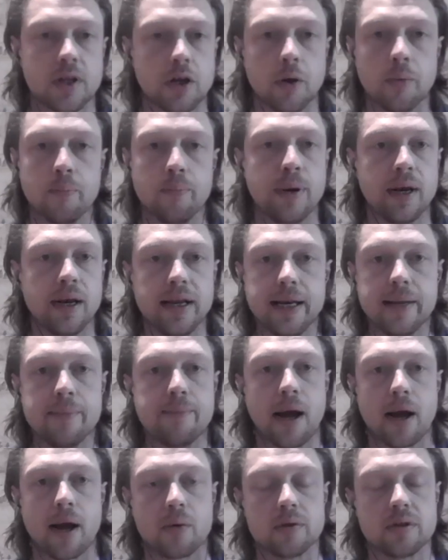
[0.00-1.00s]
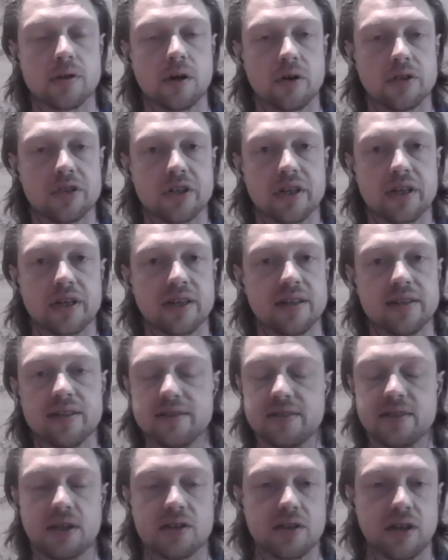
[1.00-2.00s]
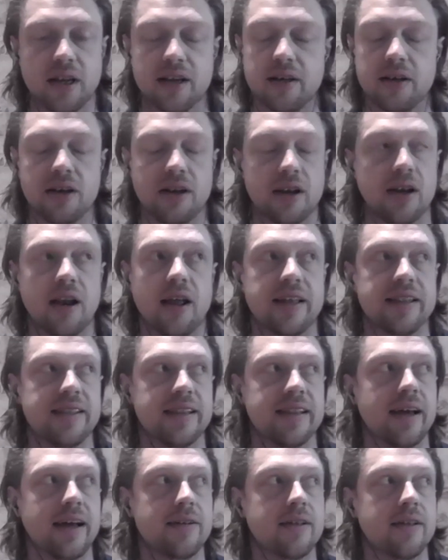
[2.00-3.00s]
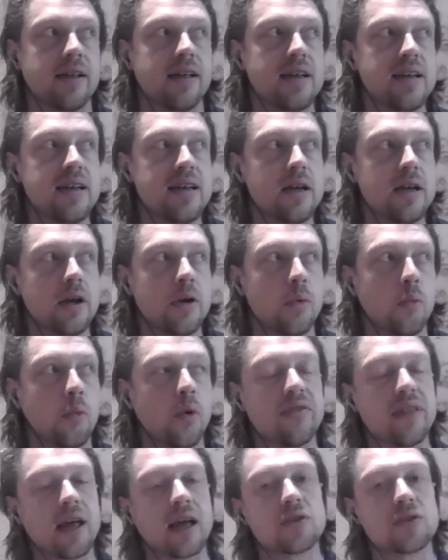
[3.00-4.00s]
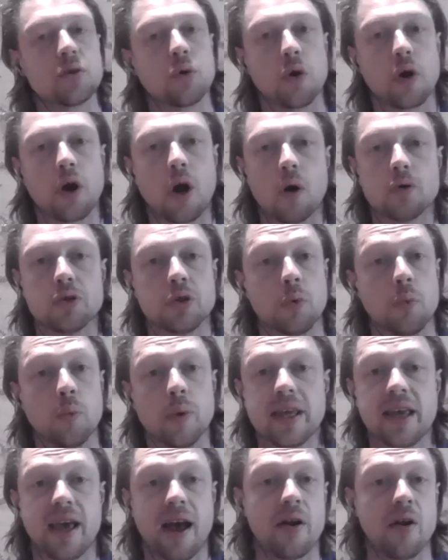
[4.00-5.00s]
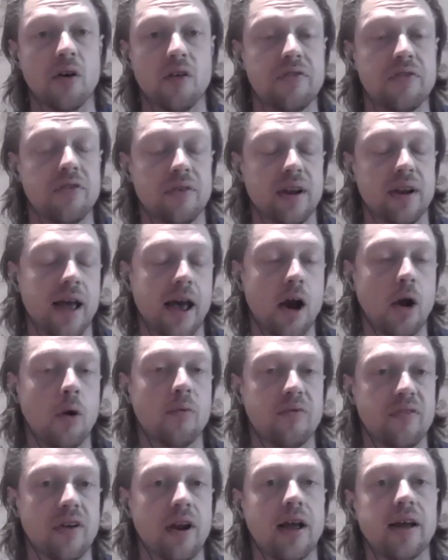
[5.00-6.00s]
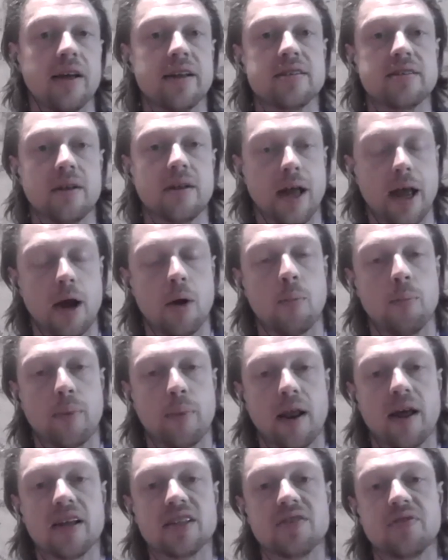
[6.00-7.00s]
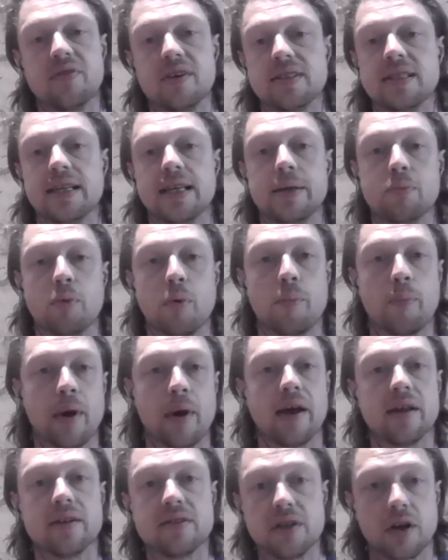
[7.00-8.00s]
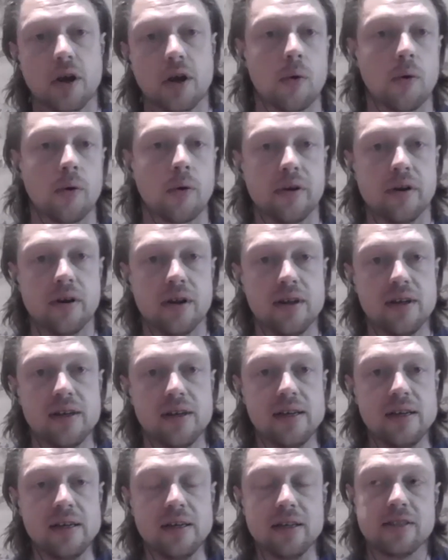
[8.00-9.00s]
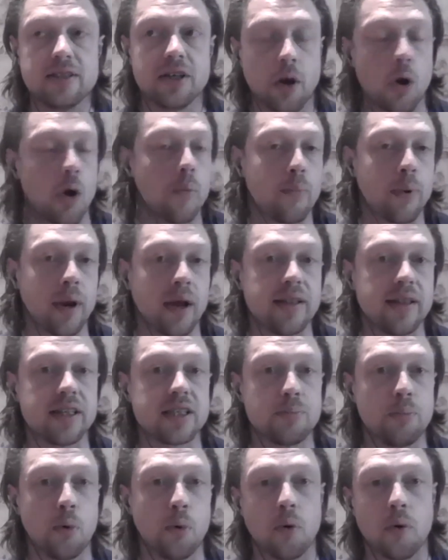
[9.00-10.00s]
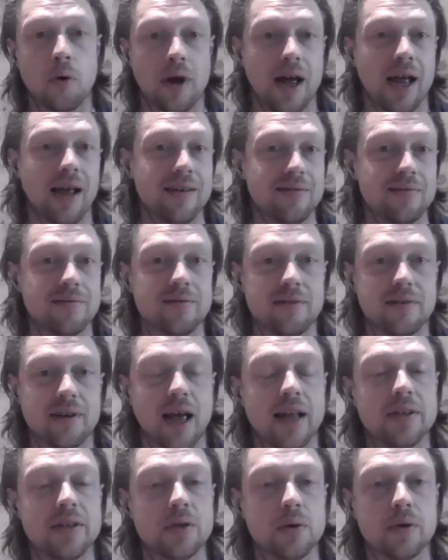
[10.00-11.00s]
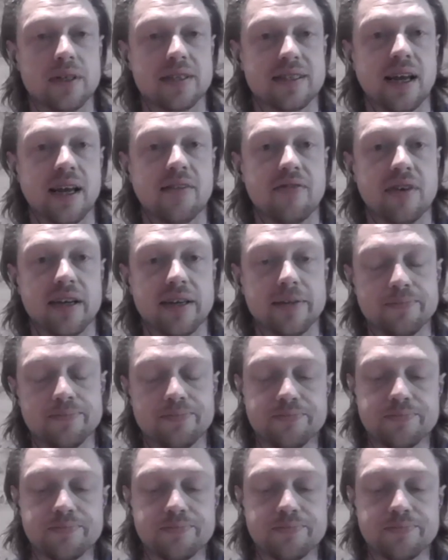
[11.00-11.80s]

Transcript: Completely backwards logic. Like that, with that sort of culture, we cannot help players physically prepare to go and play the sport and do it safely.